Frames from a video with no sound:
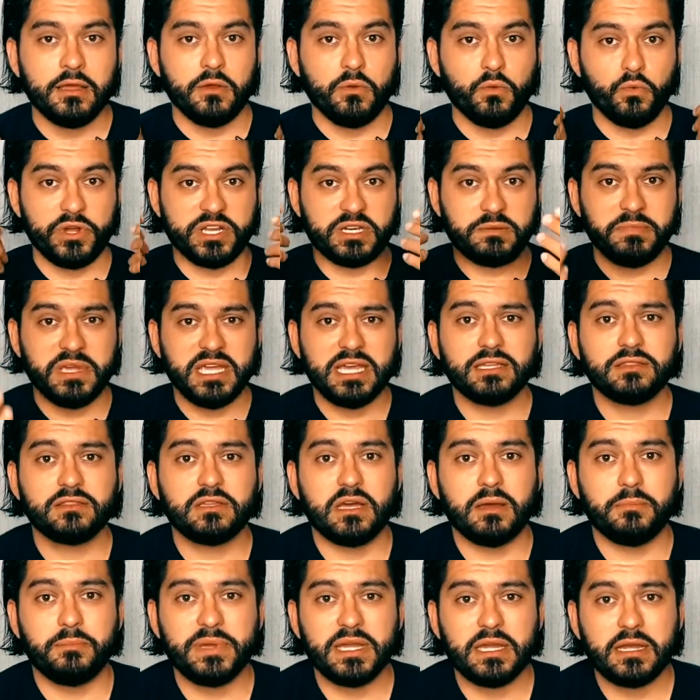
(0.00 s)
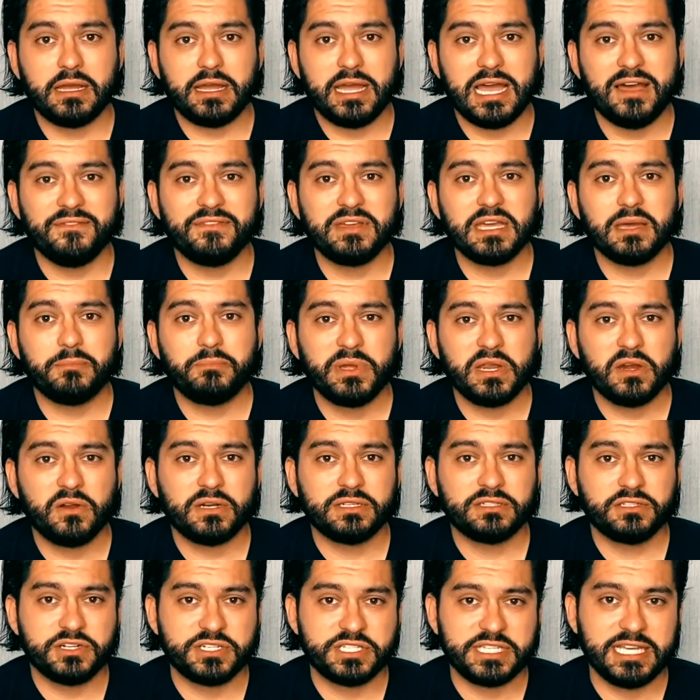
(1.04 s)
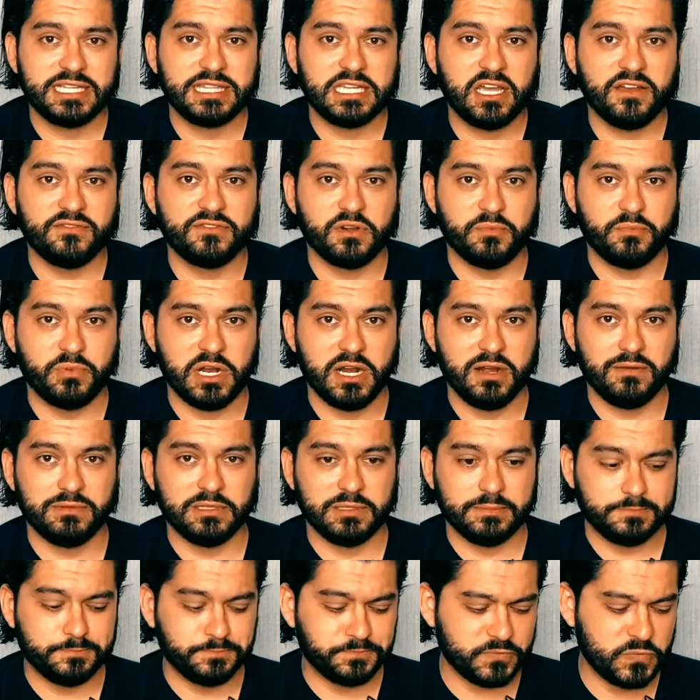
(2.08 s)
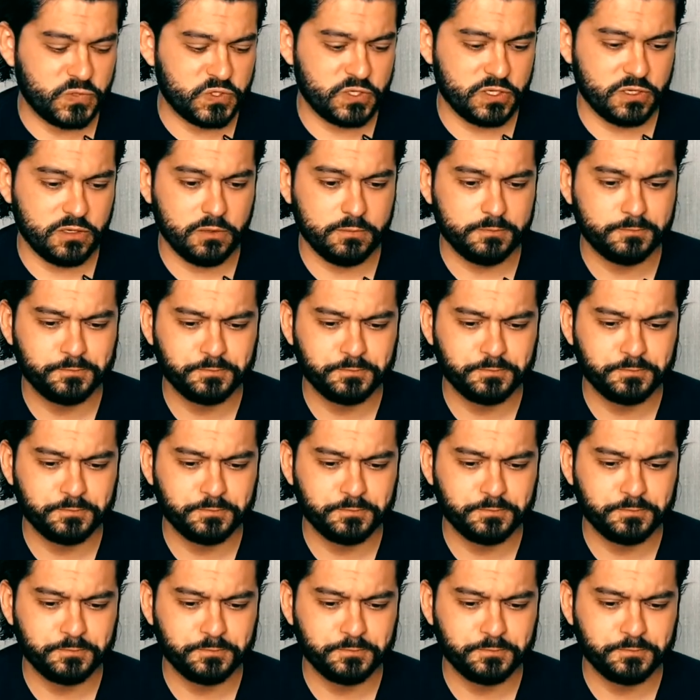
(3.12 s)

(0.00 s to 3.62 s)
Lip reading: with me and having a bigger understanding of your problem. So